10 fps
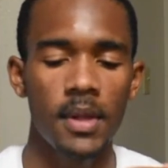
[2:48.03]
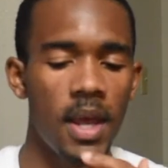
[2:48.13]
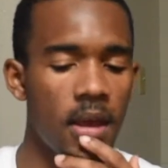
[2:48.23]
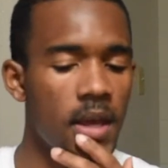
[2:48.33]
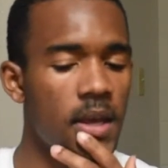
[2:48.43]

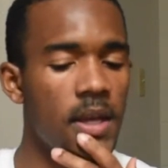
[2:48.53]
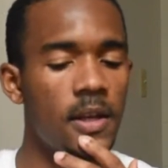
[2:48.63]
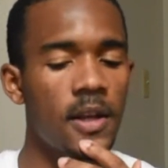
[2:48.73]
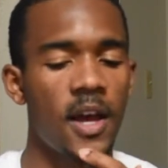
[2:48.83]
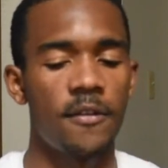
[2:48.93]
And
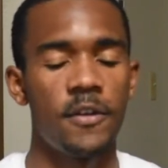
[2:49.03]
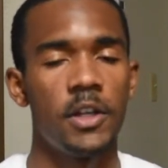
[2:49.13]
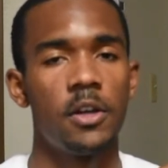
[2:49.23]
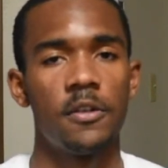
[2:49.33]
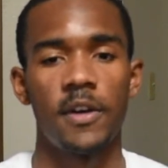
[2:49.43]
I
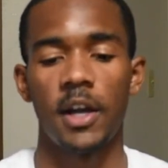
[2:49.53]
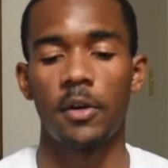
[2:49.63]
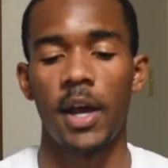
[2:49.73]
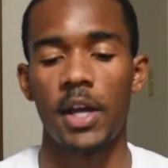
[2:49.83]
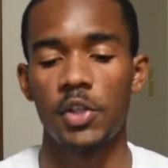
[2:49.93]
figure if I
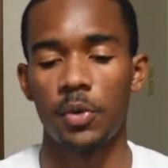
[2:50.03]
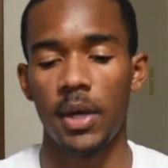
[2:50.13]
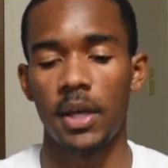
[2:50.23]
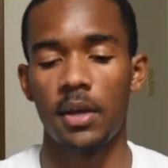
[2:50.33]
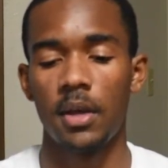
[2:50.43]

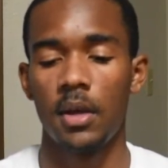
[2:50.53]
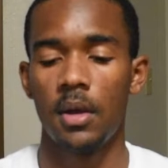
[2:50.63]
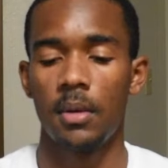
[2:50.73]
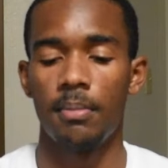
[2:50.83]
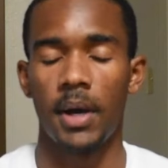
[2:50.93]
graduate
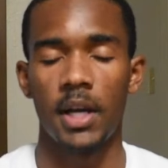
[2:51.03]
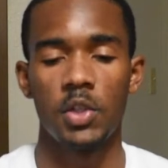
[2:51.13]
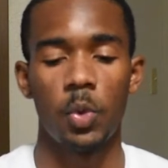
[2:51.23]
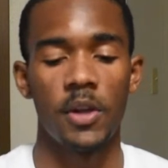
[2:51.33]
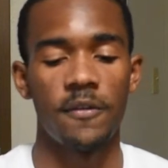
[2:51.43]
by
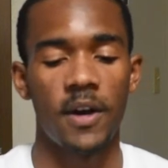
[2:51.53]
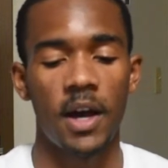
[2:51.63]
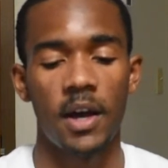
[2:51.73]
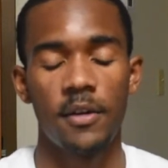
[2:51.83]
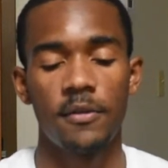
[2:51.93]

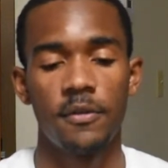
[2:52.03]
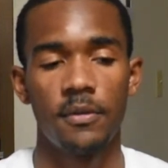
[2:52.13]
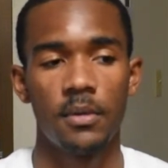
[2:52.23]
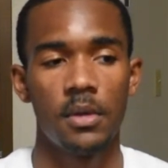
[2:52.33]
25,